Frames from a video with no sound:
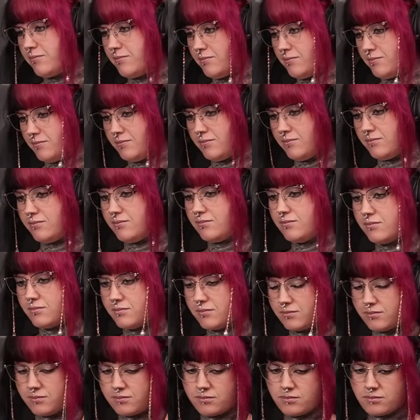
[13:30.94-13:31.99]

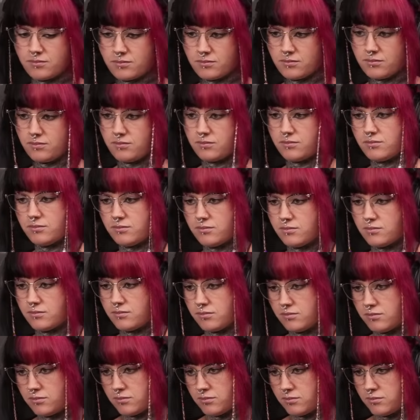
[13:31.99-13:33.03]

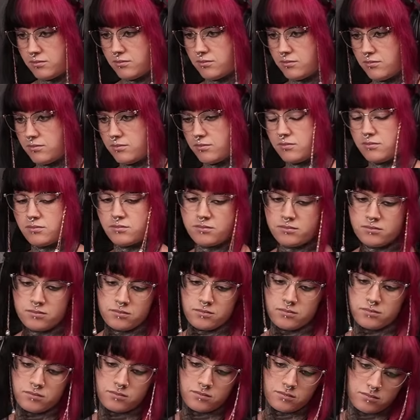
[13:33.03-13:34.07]

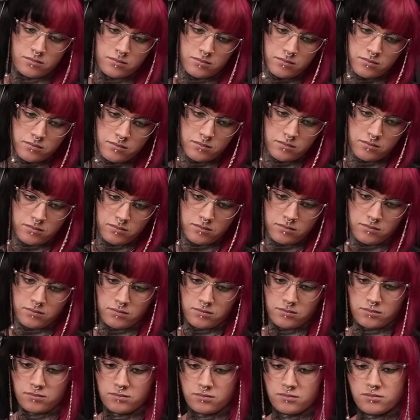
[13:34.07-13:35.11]

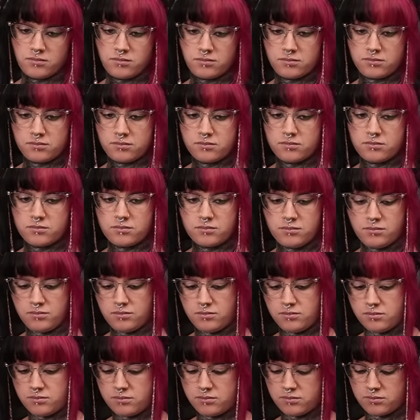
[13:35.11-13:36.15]

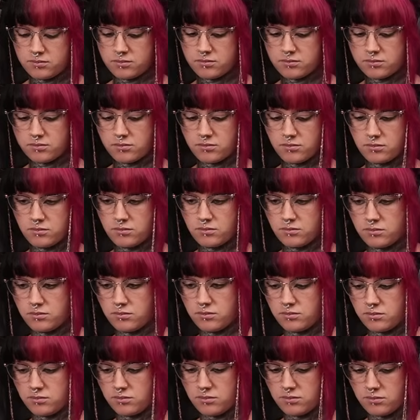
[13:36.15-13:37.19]

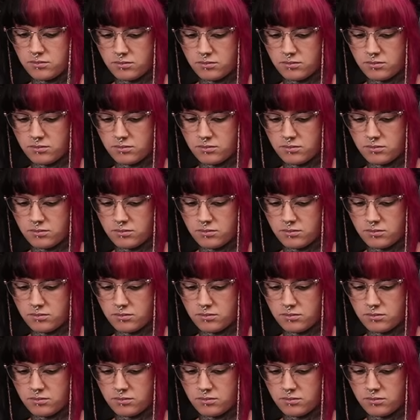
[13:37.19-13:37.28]
(not speaking)